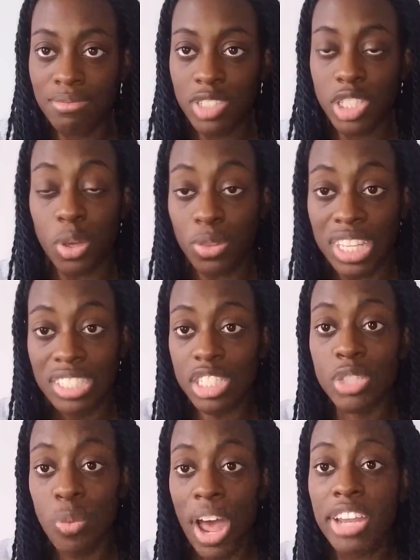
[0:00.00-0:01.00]
So this
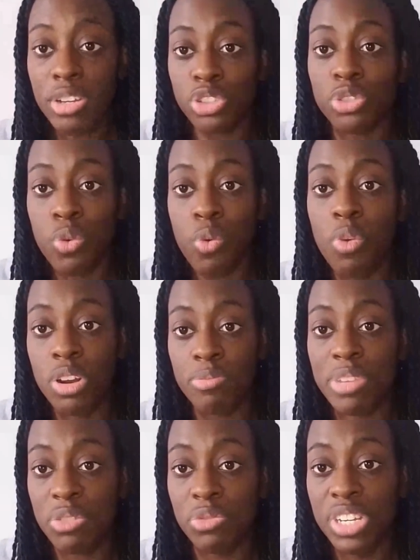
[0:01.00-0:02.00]
is why your school
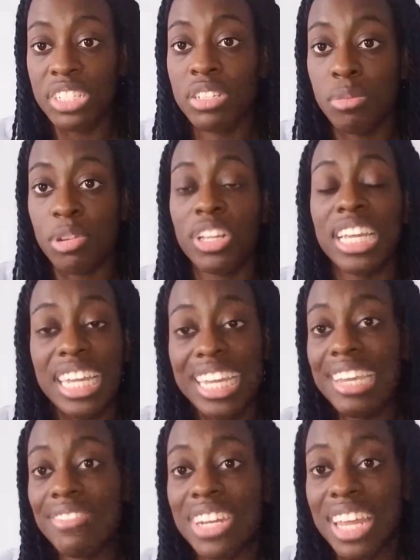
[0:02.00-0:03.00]
wouldn't be reasonable
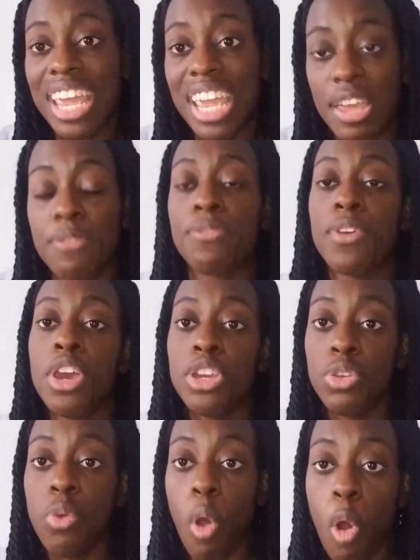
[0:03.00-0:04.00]
even if
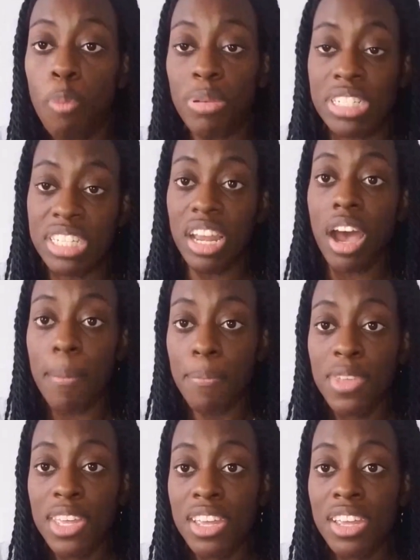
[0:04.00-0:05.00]
you opened it up.
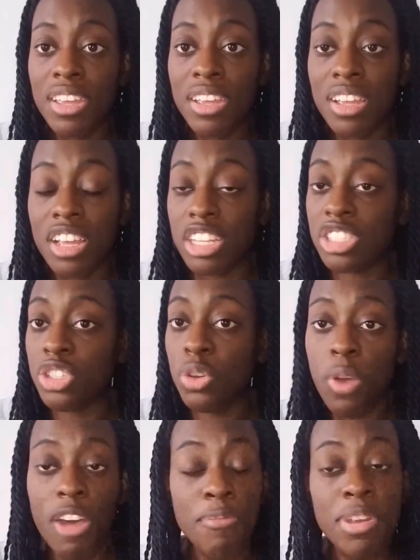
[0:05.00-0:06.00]
Because
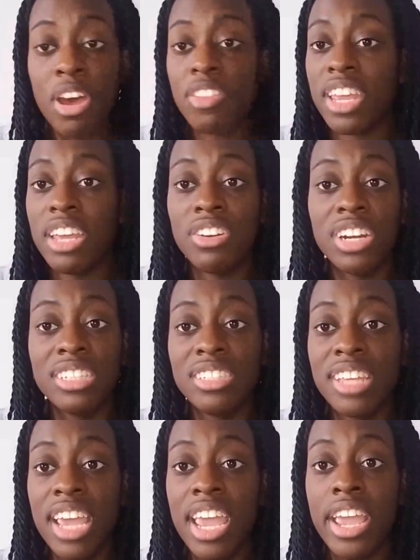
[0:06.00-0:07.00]
you have been on the internet
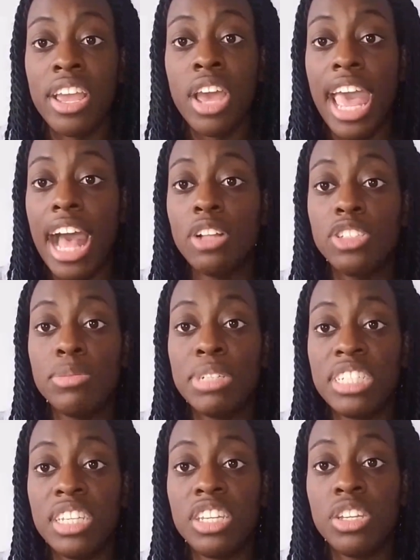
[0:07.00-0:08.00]
saying
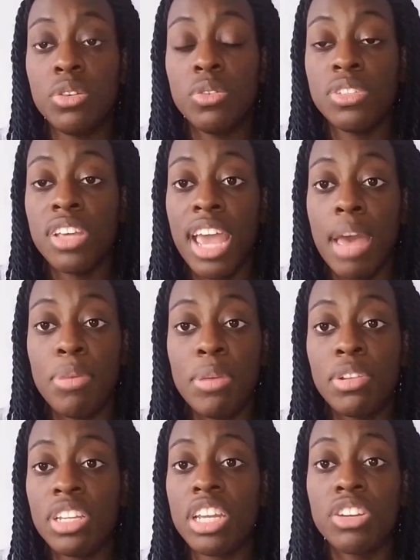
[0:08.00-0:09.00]
LGBTQs and
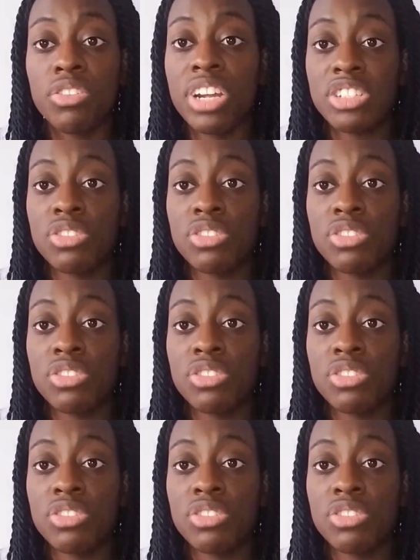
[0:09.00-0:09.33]
people in interracial